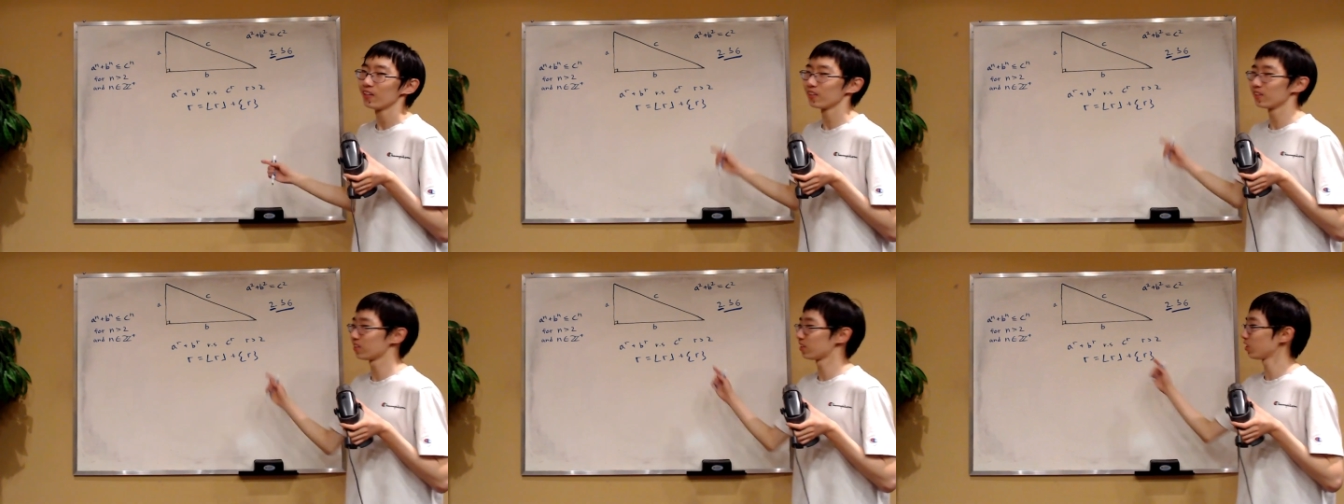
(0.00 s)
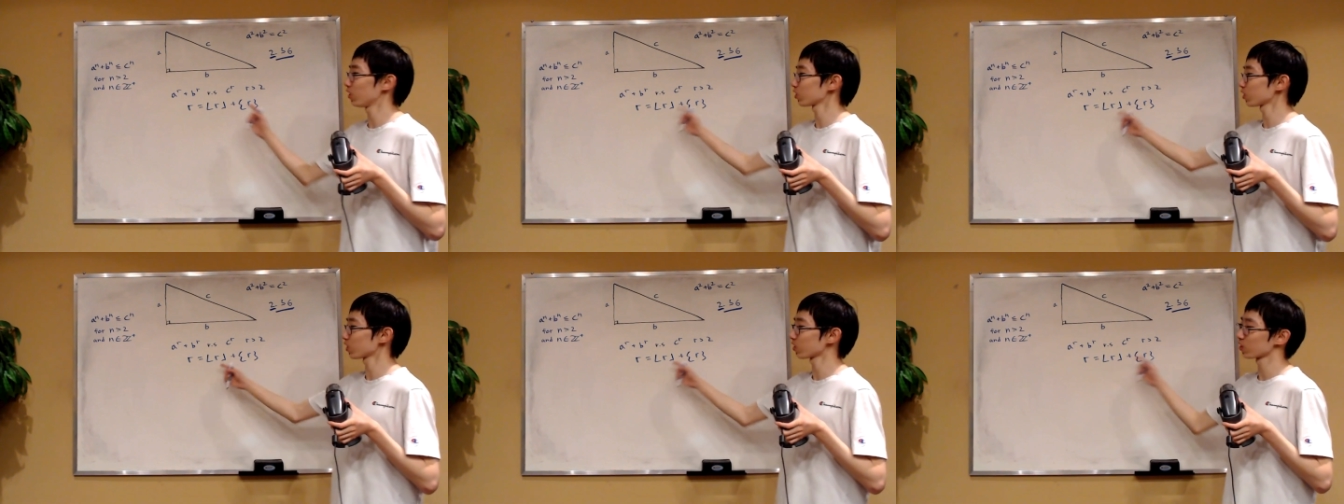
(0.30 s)

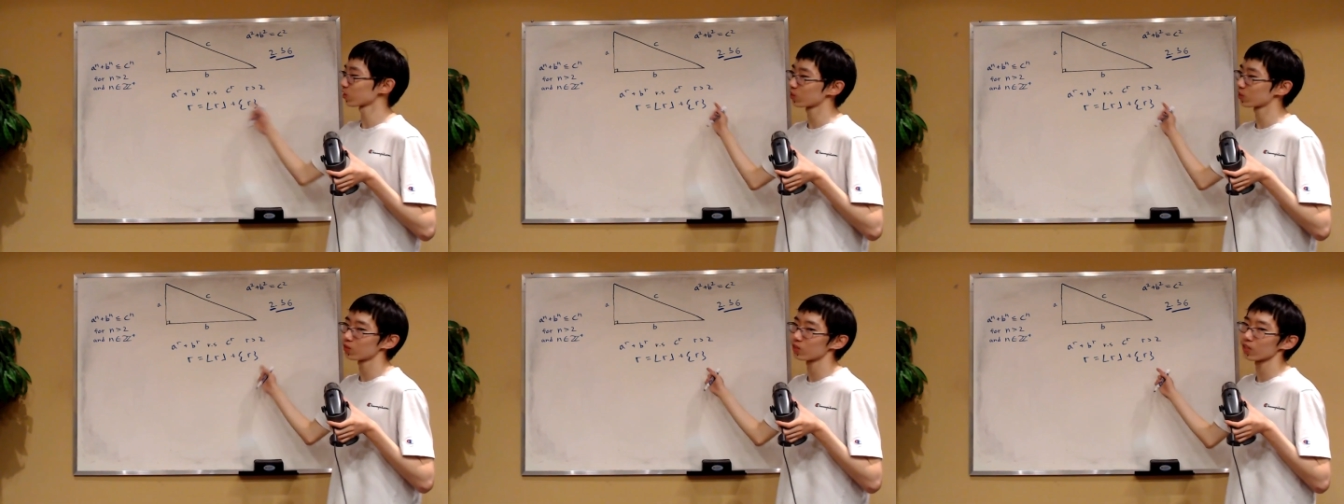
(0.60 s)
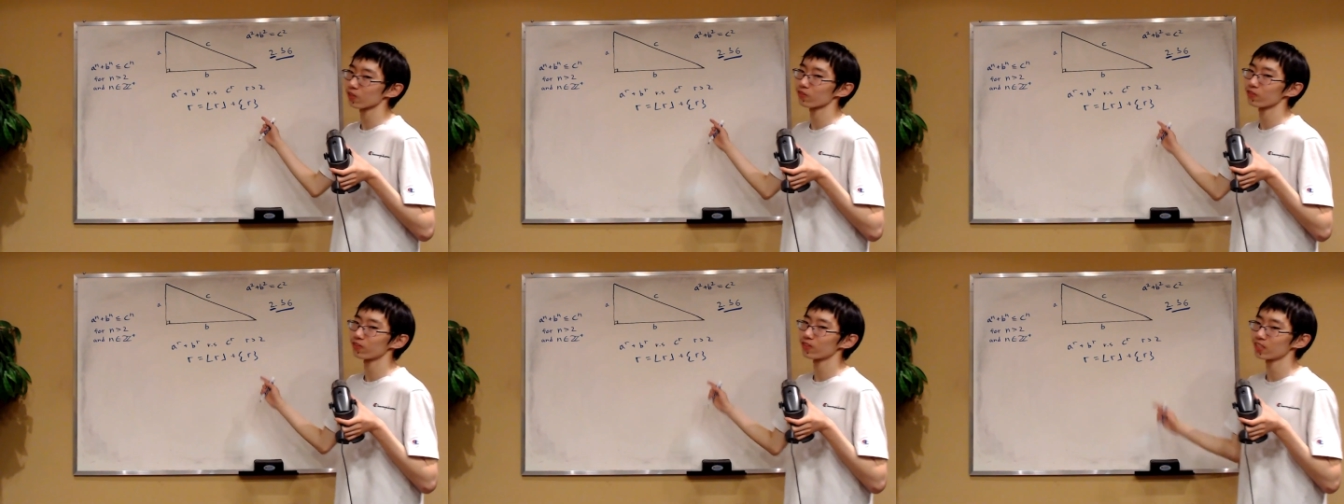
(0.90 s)
those are the two
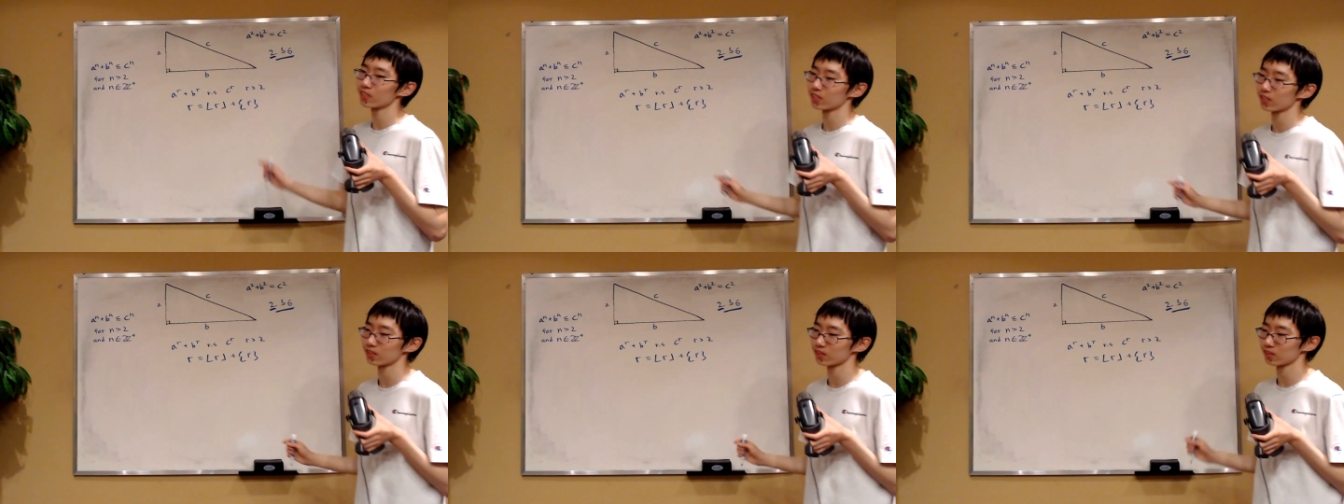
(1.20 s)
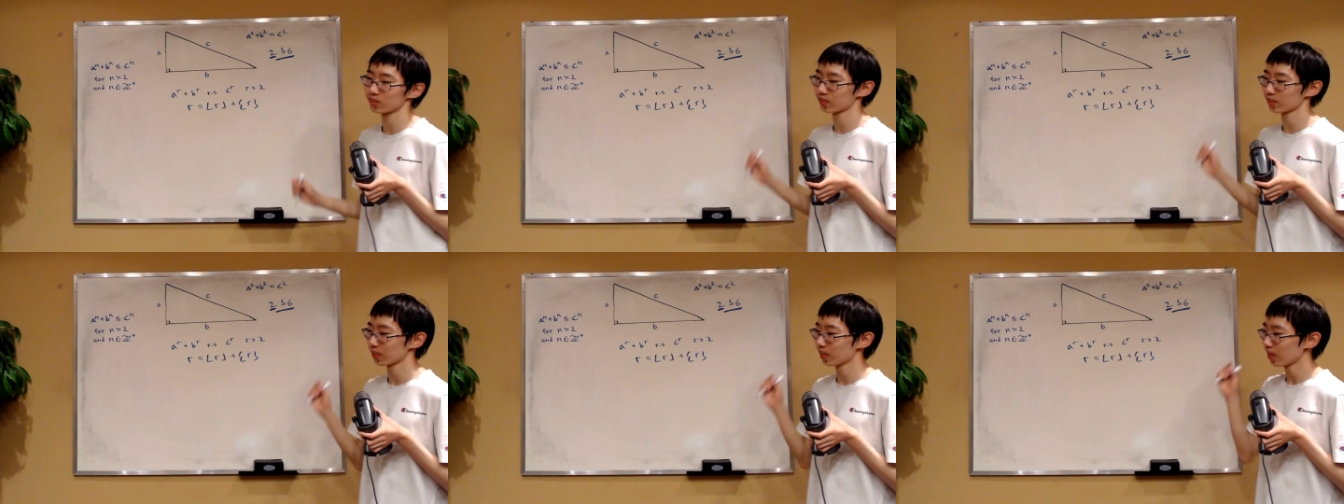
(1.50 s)

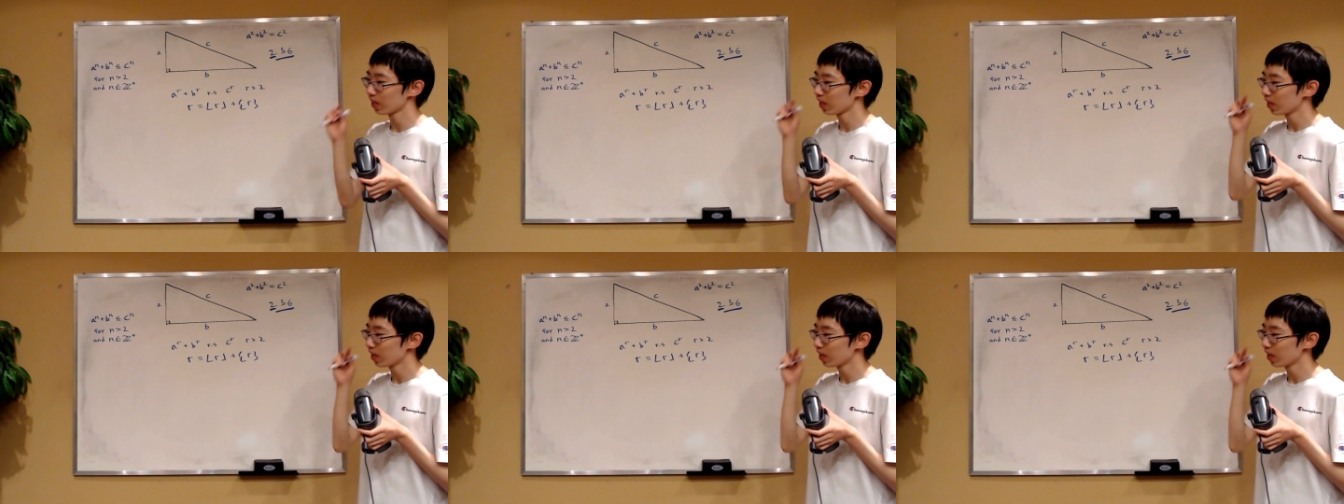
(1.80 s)
definitions.